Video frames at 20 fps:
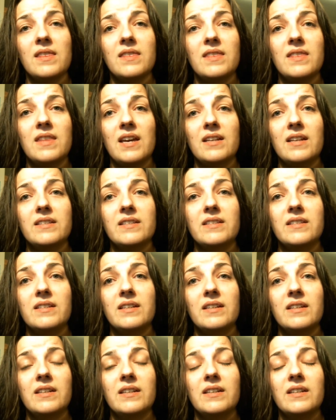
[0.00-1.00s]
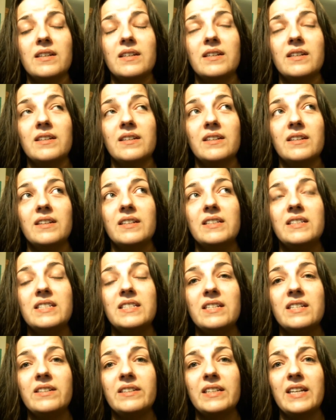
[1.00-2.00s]
that
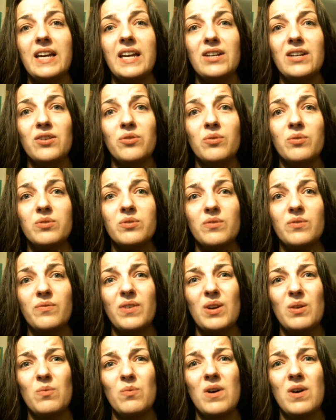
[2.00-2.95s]
Dylan kind of throws a fit